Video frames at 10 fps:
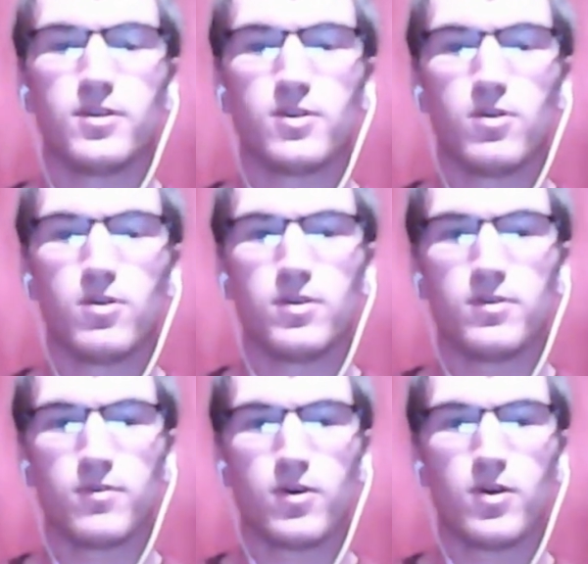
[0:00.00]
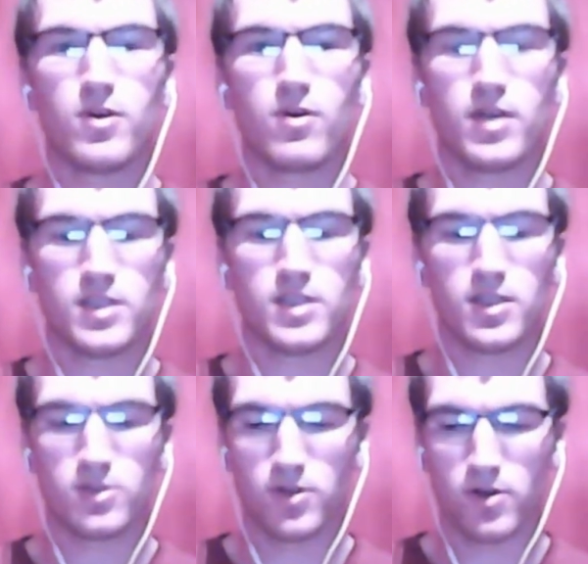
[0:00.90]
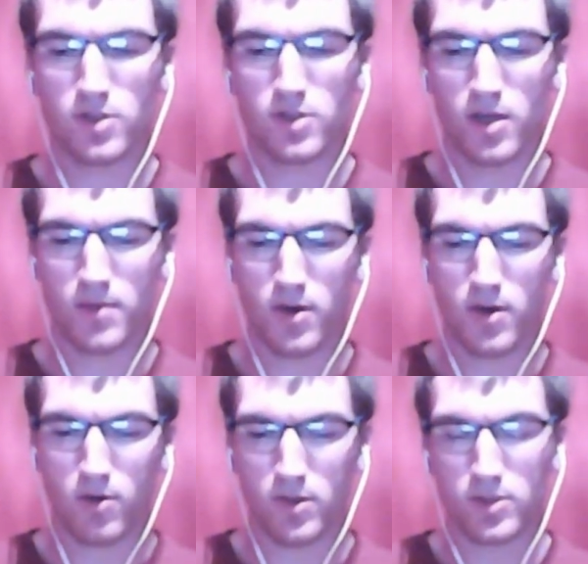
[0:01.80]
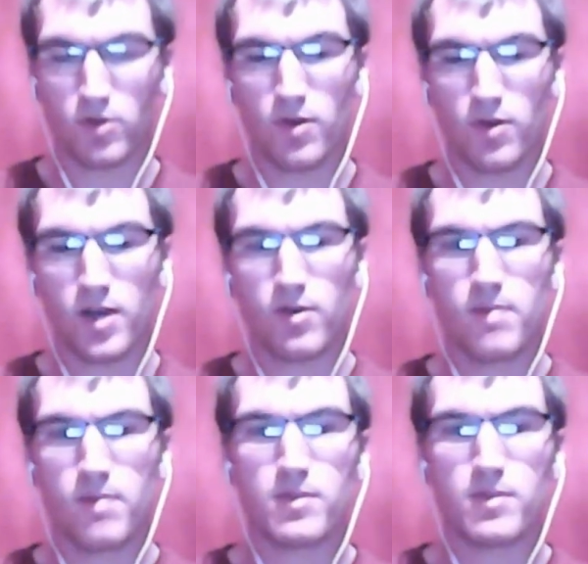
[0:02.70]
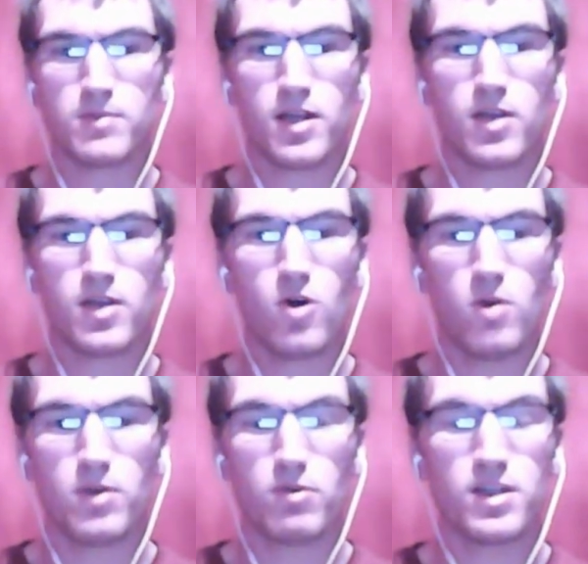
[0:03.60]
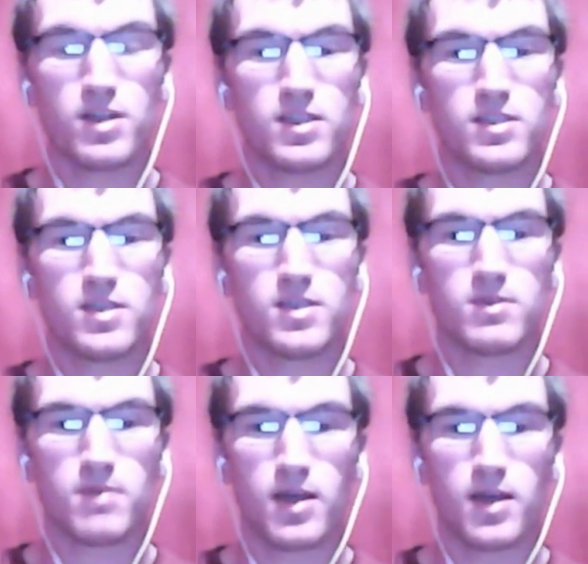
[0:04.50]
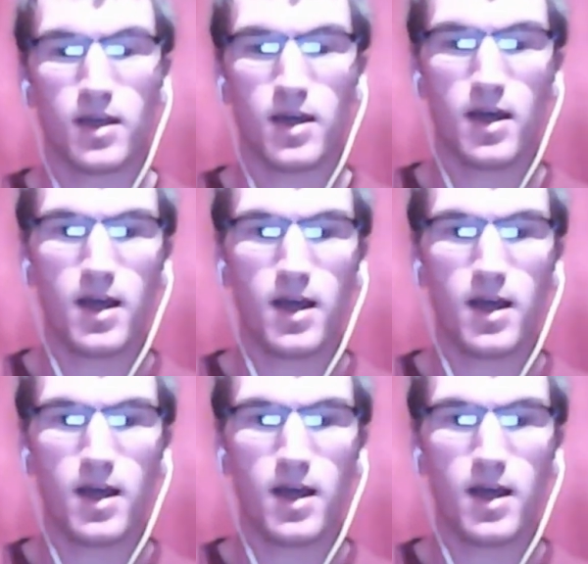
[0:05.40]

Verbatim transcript: certainly sown for your age during your time there, Eoin. And some great memories, particularly at home. We really did seem to make